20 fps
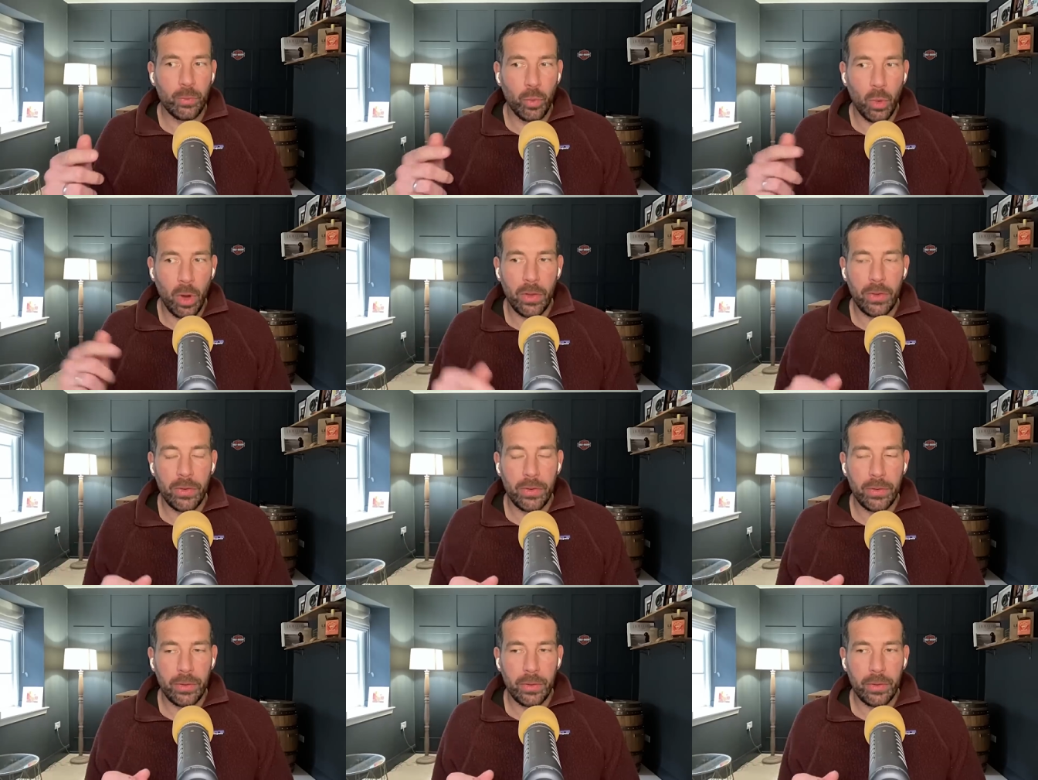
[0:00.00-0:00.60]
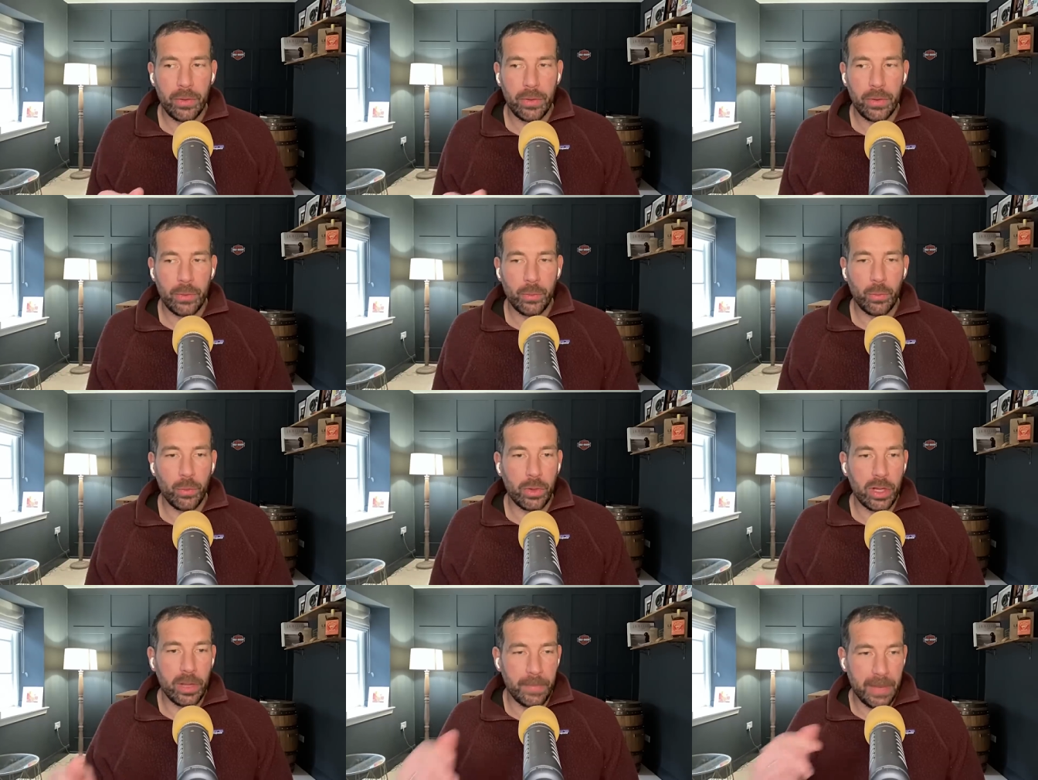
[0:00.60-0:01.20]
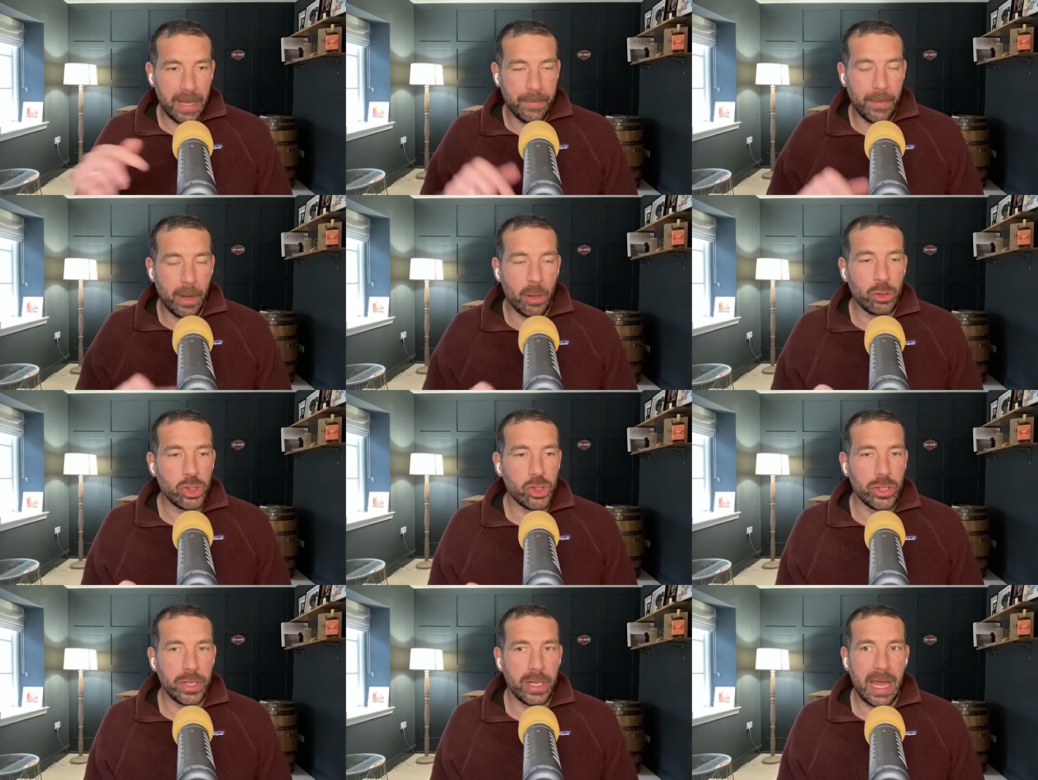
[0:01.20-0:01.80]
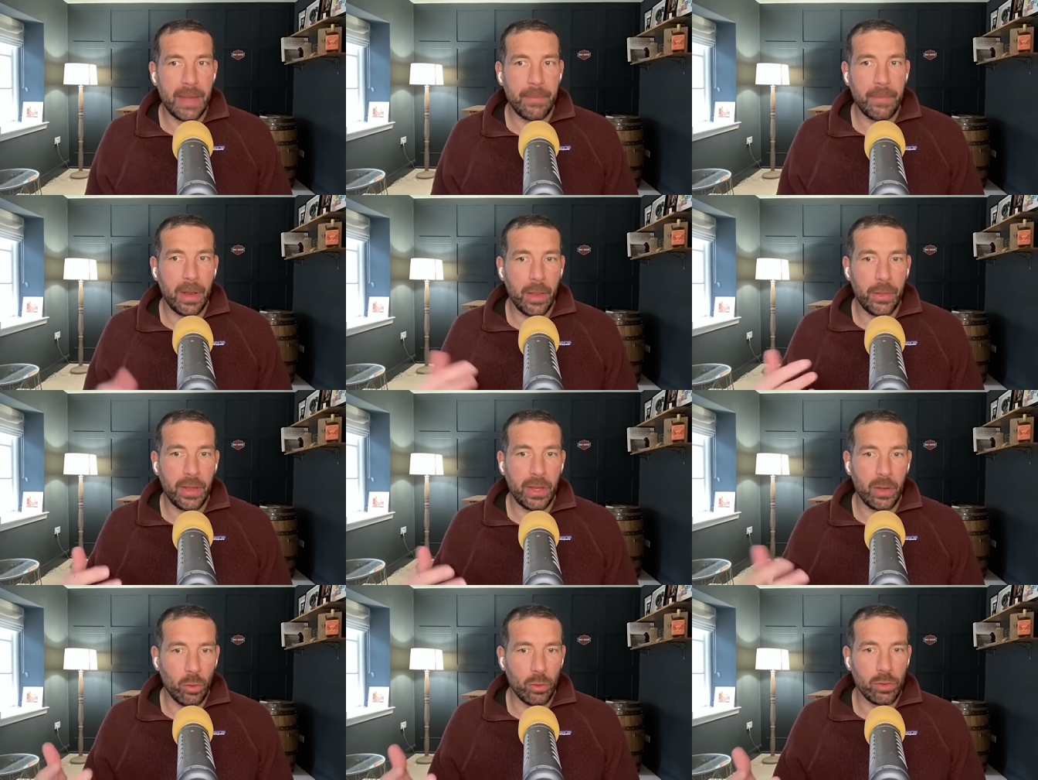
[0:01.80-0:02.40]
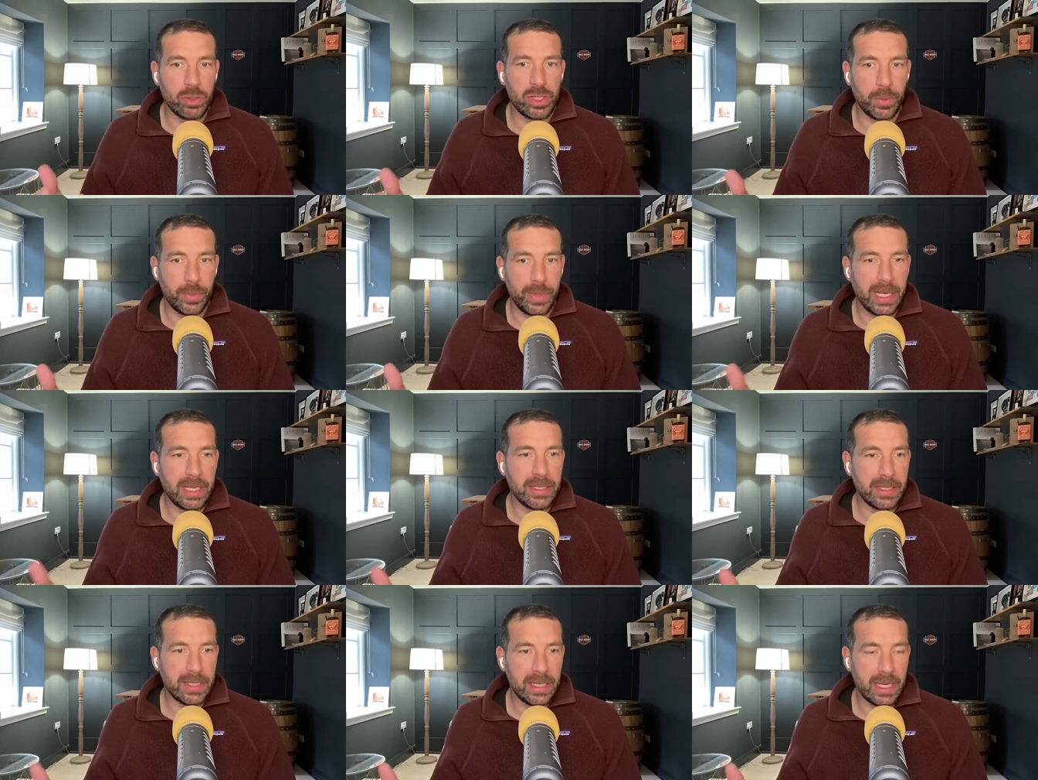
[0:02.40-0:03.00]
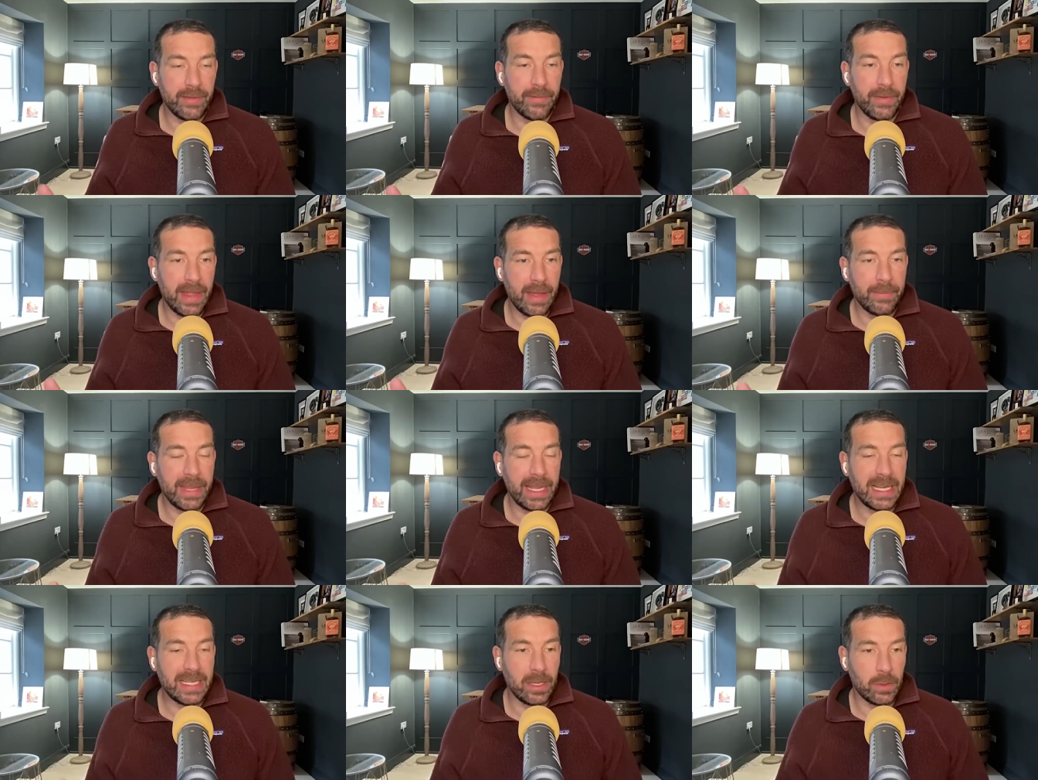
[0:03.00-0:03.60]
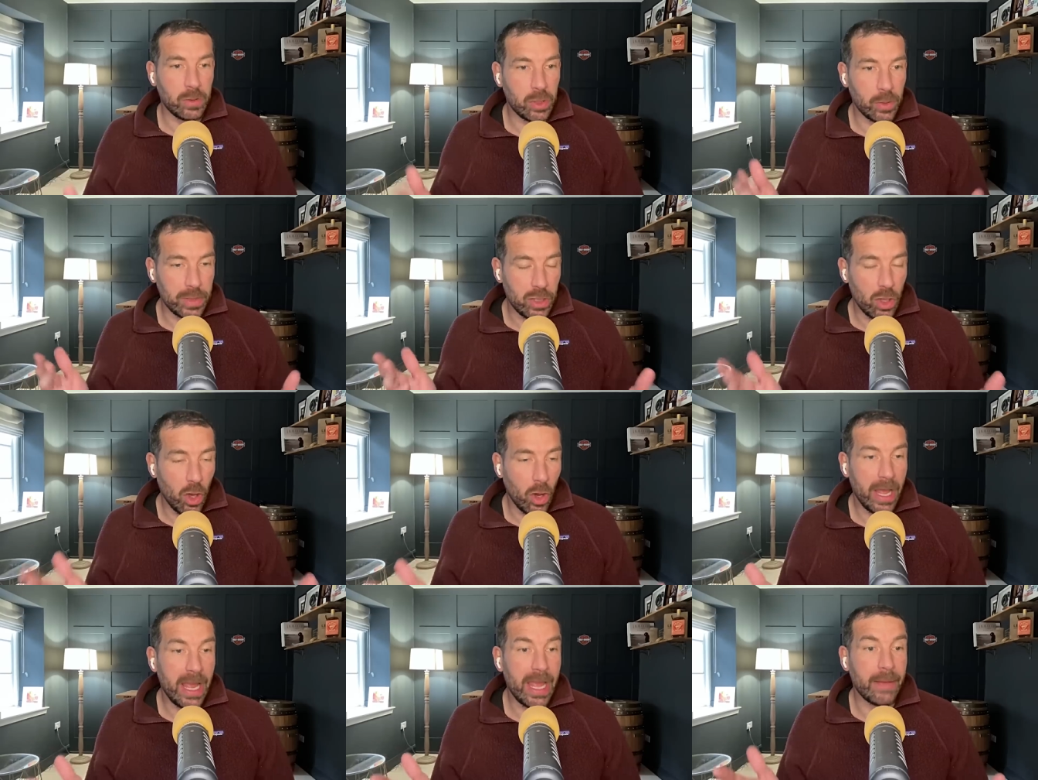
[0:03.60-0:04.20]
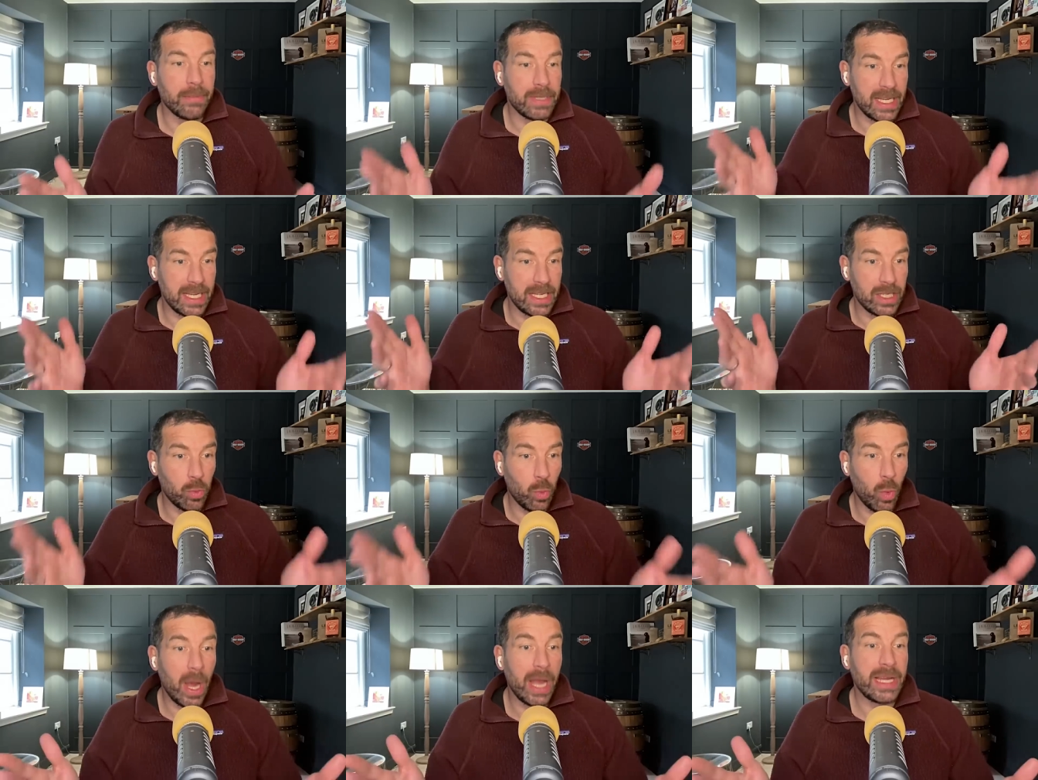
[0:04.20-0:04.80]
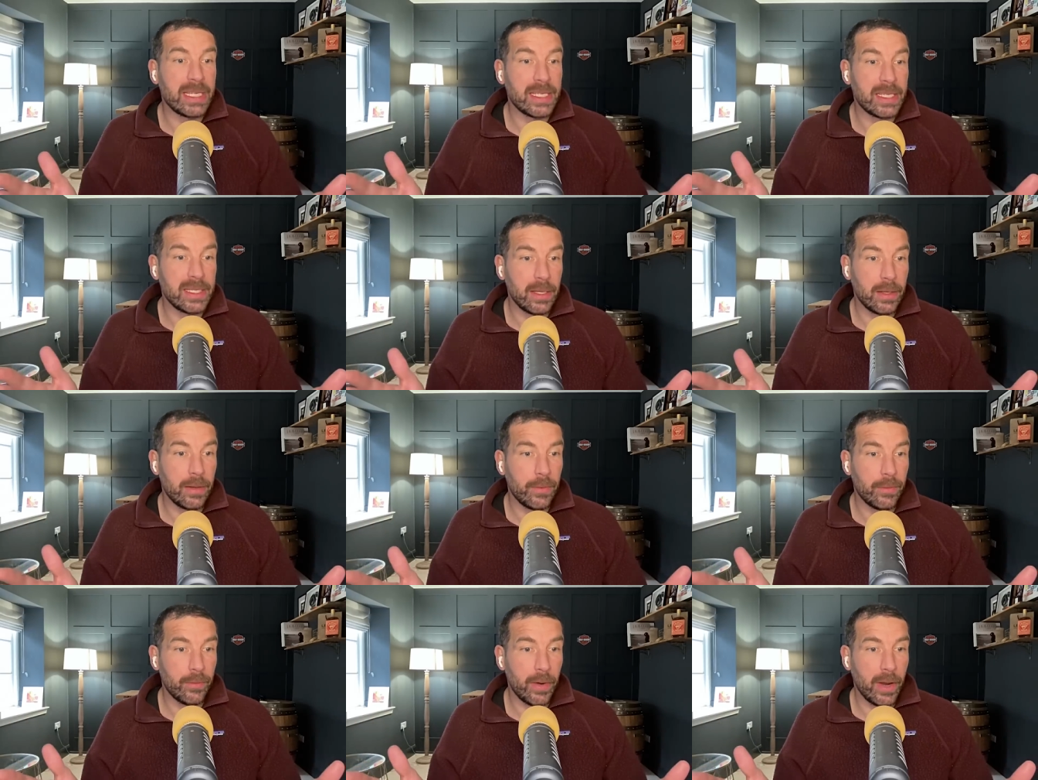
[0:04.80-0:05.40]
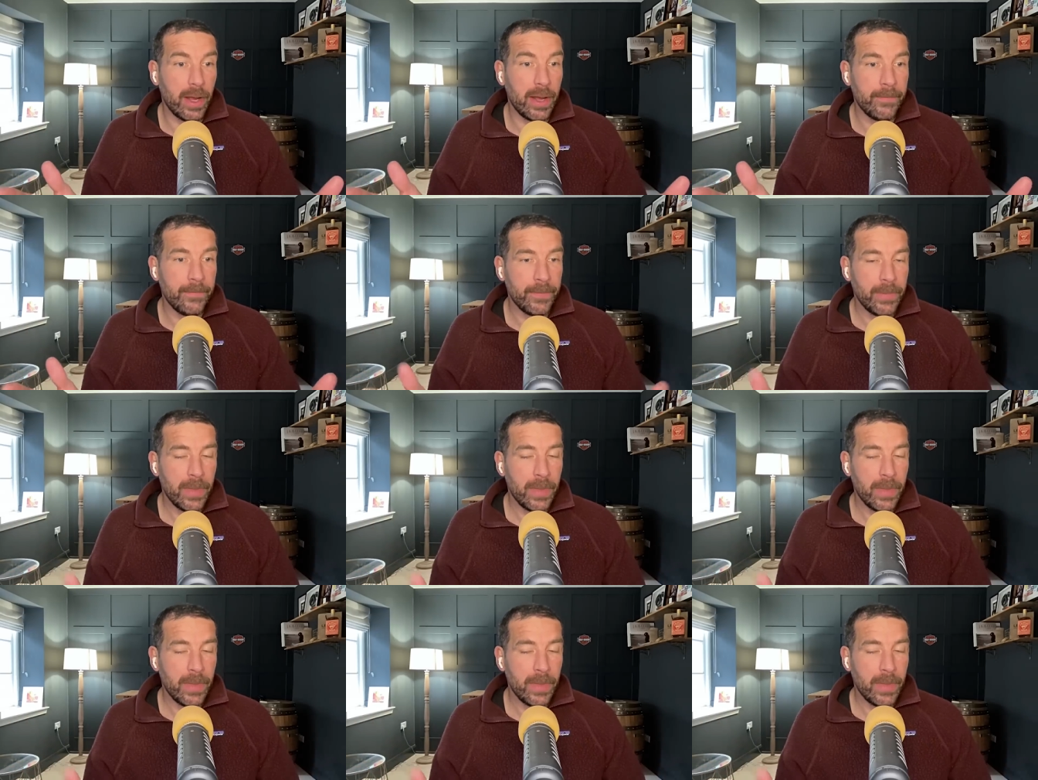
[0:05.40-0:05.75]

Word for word: one can be emotion led, but I think also we need to deliver them details. So it's not hips, it's waist, right?